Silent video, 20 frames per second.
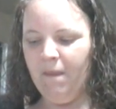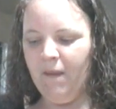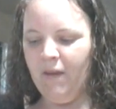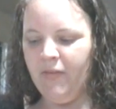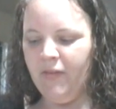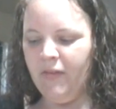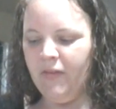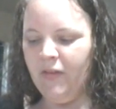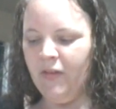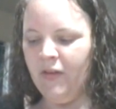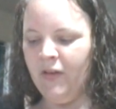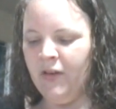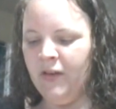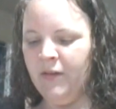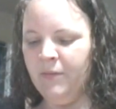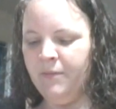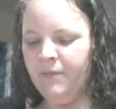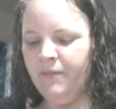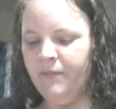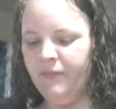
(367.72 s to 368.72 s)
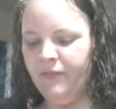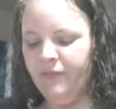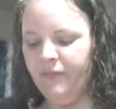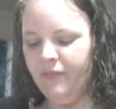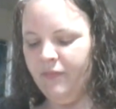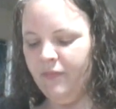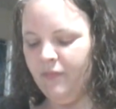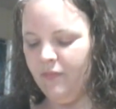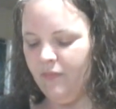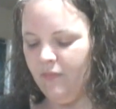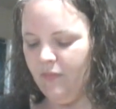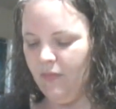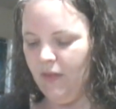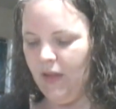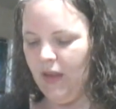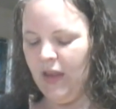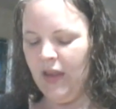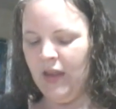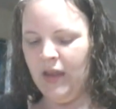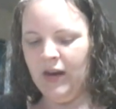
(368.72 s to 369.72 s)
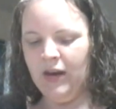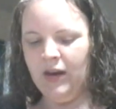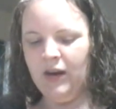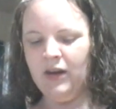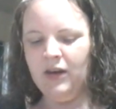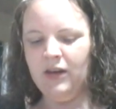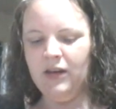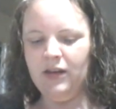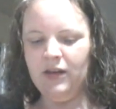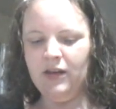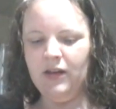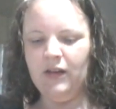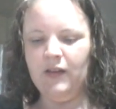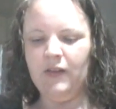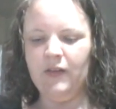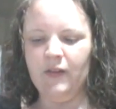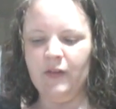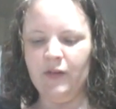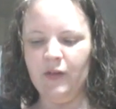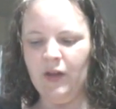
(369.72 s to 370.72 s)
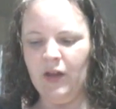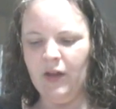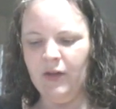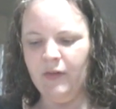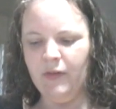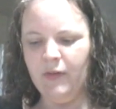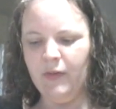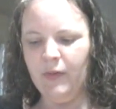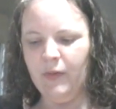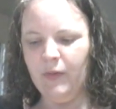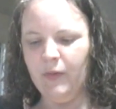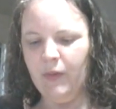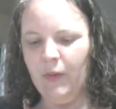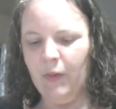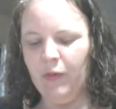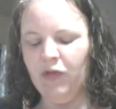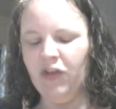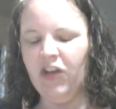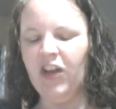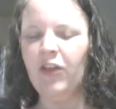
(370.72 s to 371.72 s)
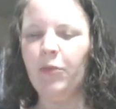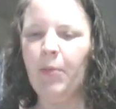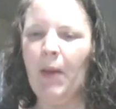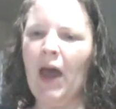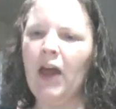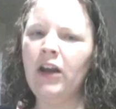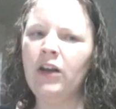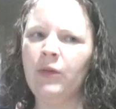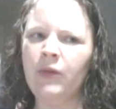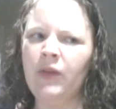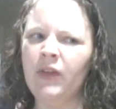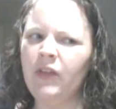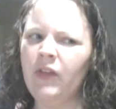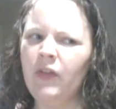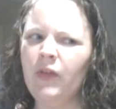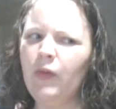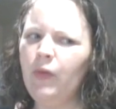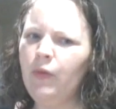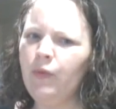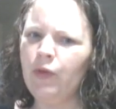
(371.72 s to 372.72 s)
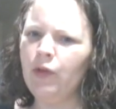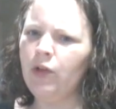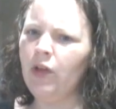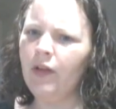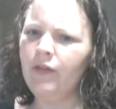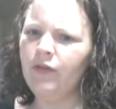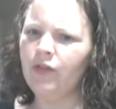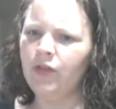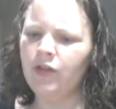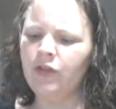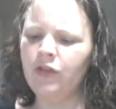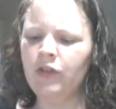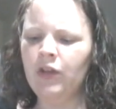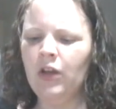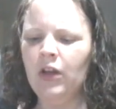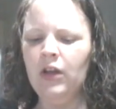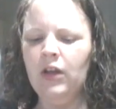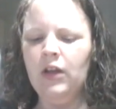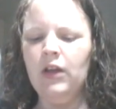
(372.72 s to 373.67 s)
at the time. And I was looking at the pattern, I was like, this is full coverage.